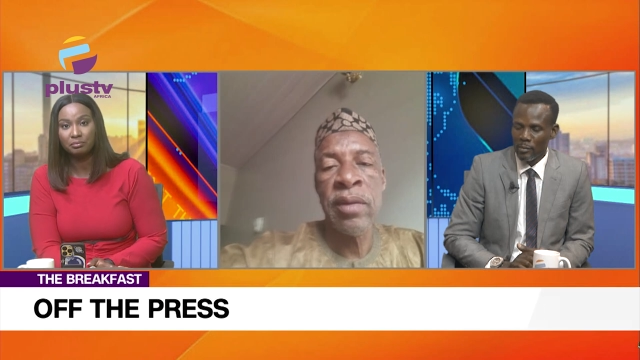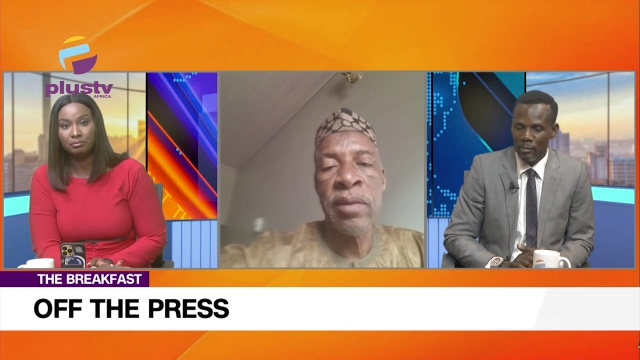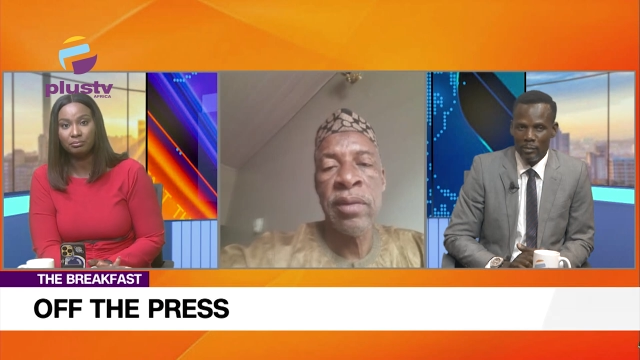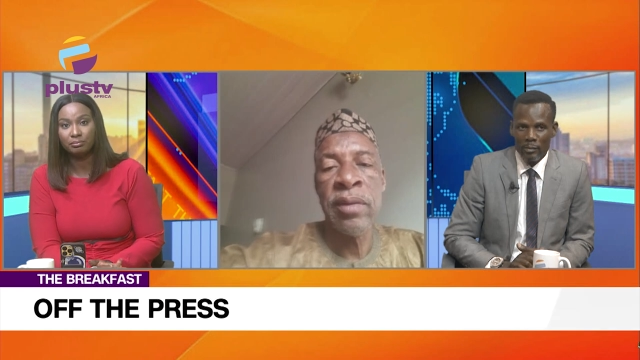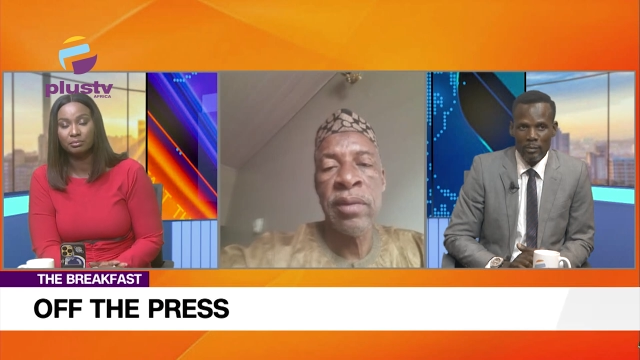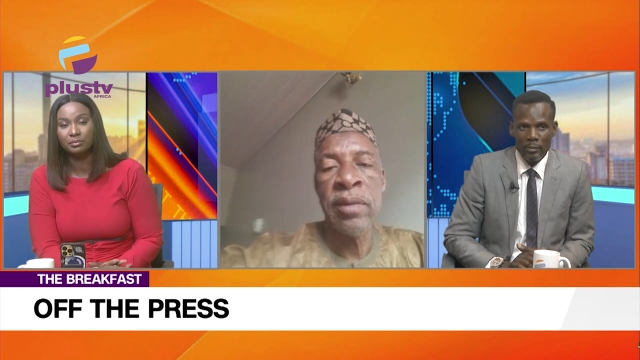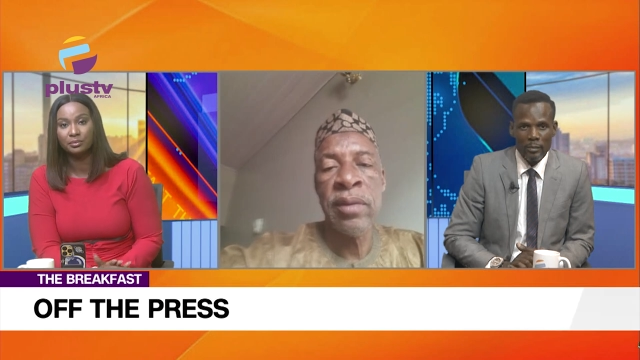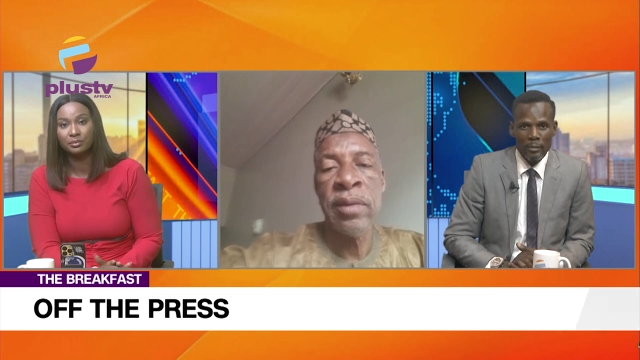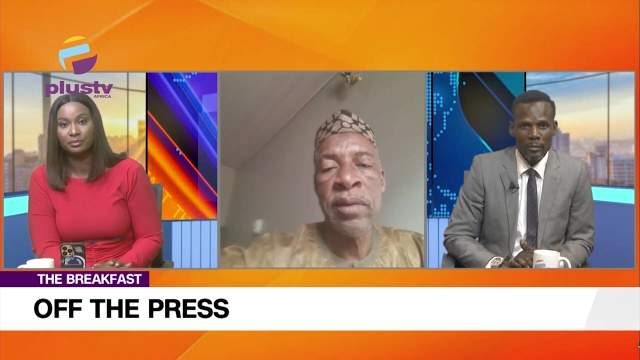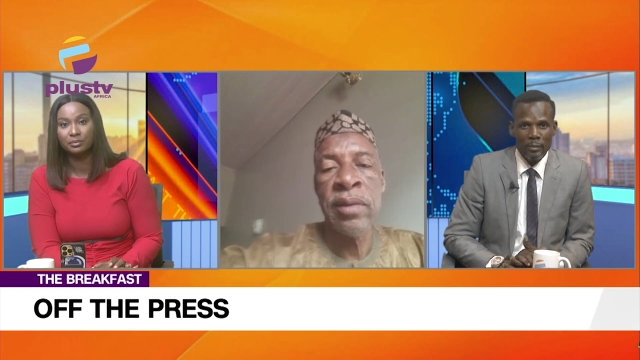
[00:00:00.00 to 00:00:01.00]

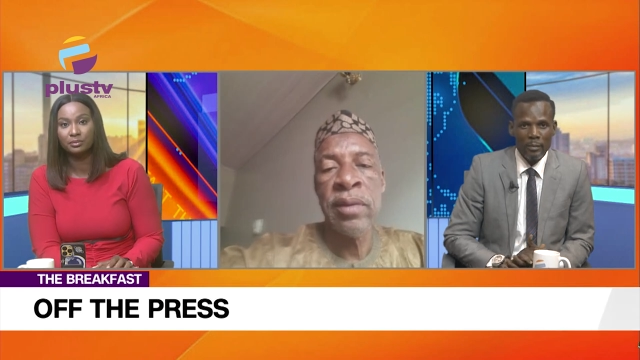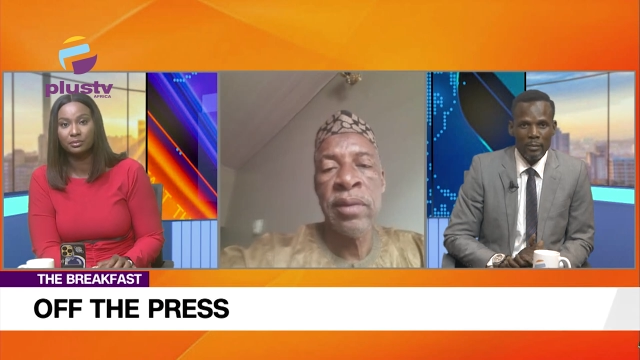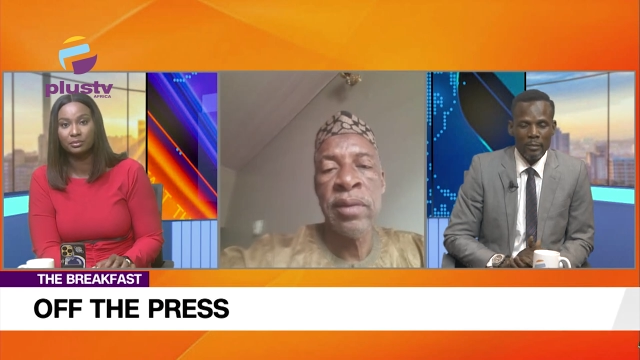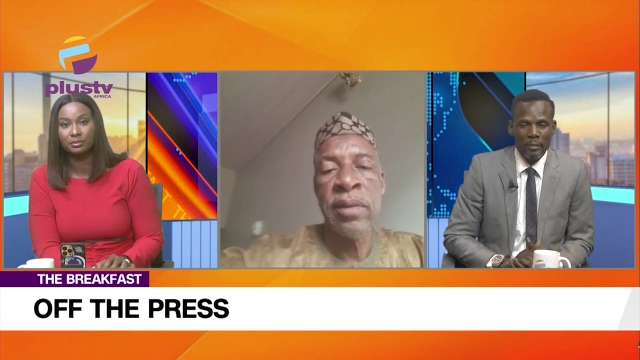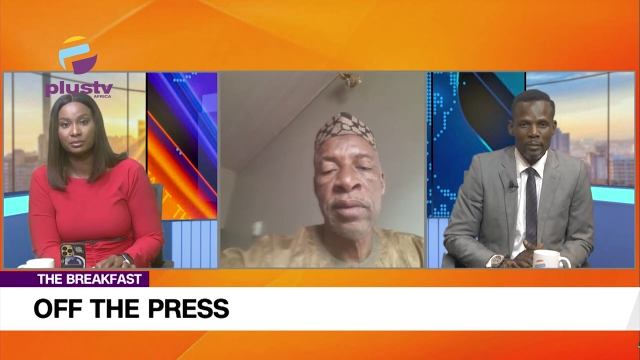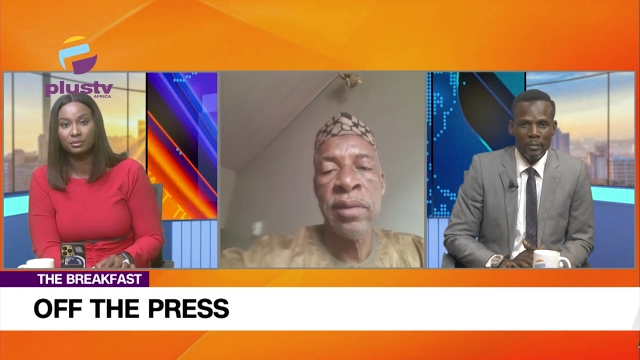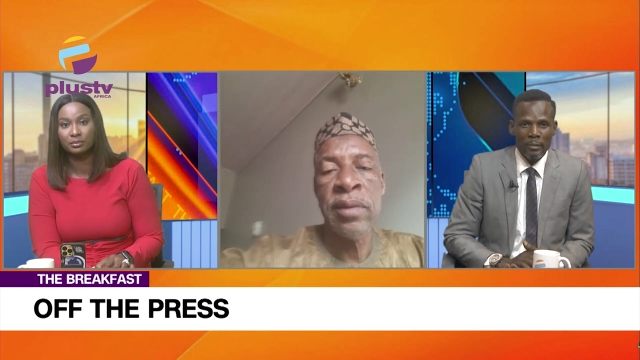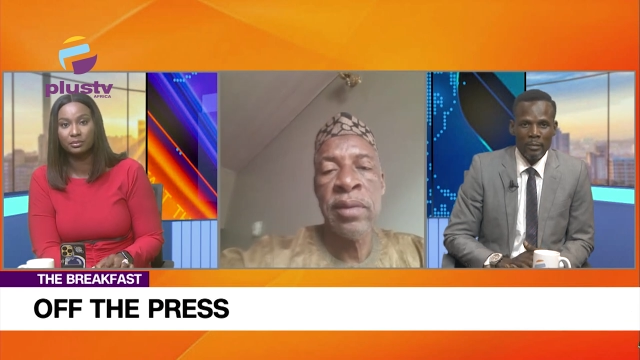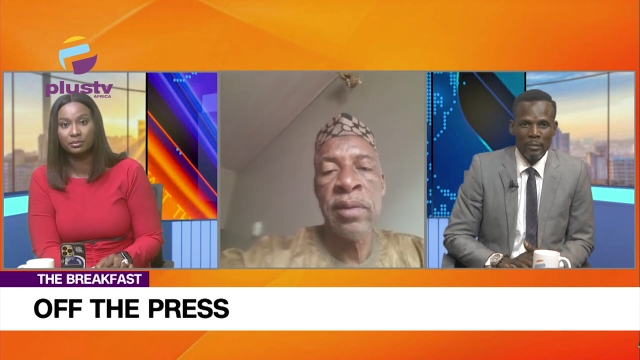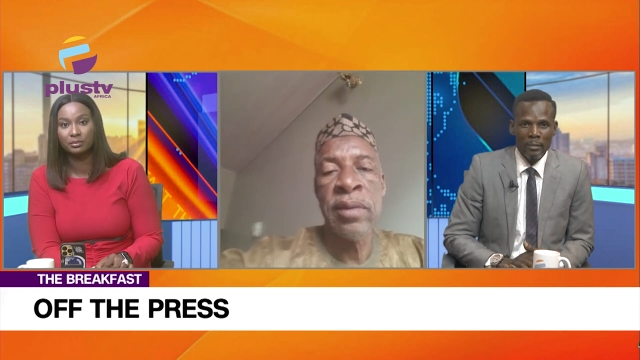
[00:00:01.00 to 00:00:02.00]

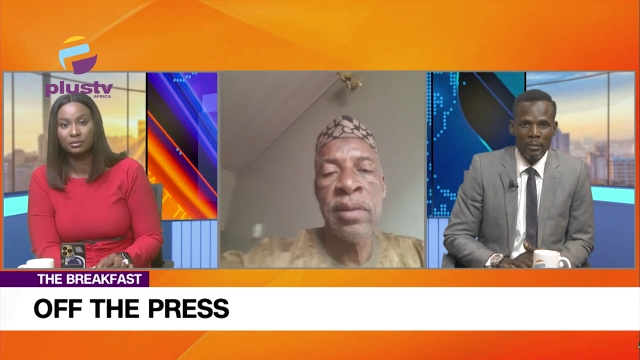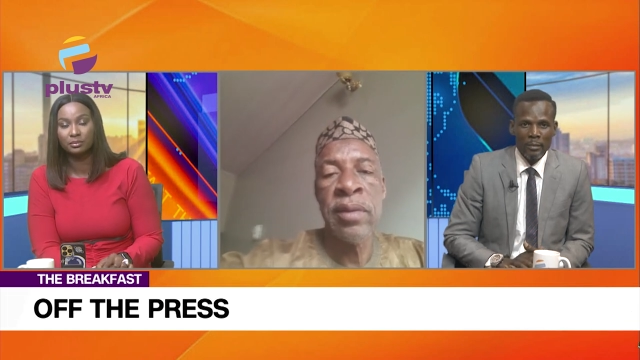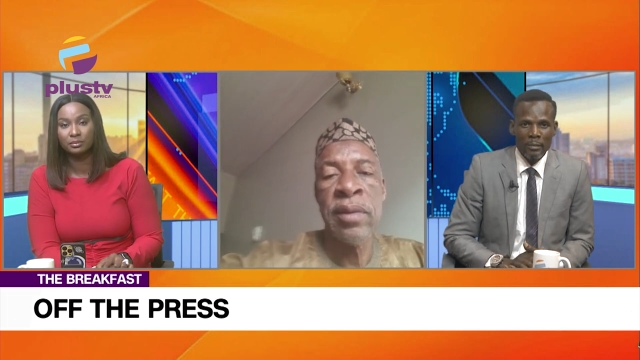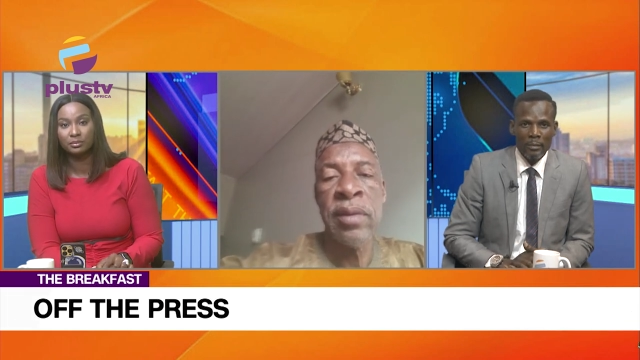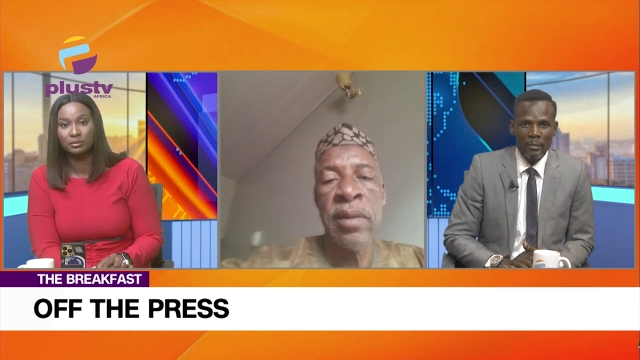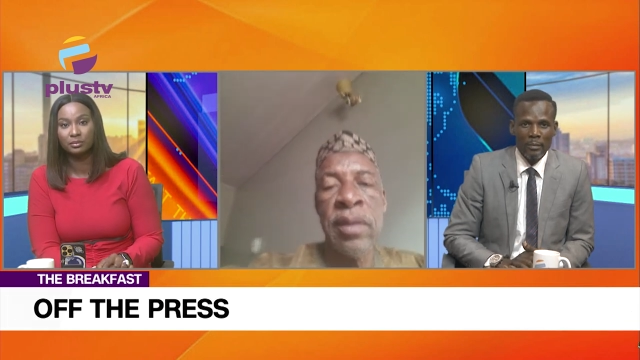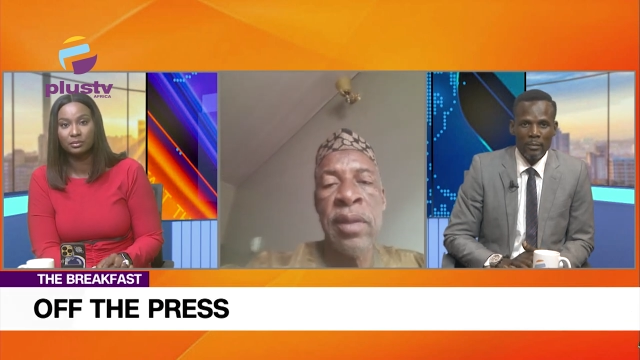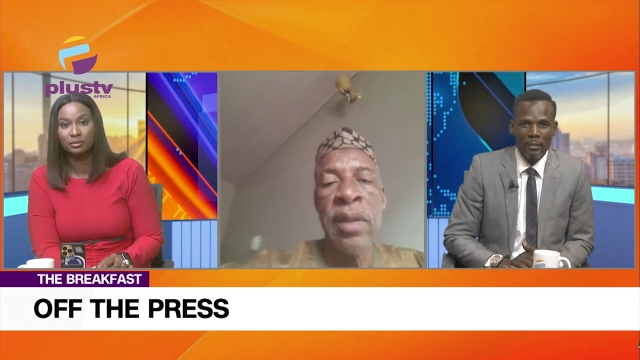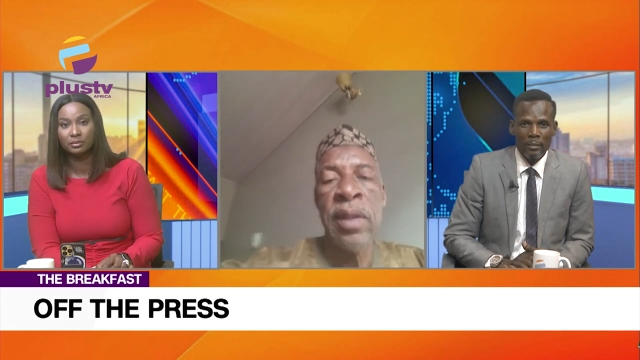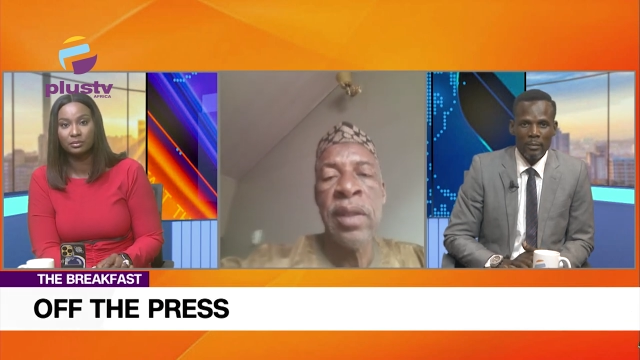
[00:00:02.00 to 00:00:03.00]

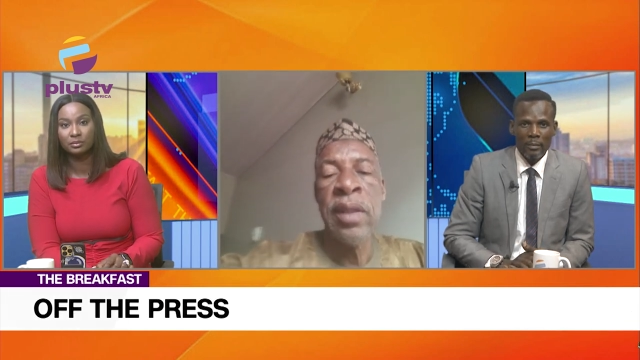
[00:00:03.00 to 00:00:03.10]
No one is speaking in this clip.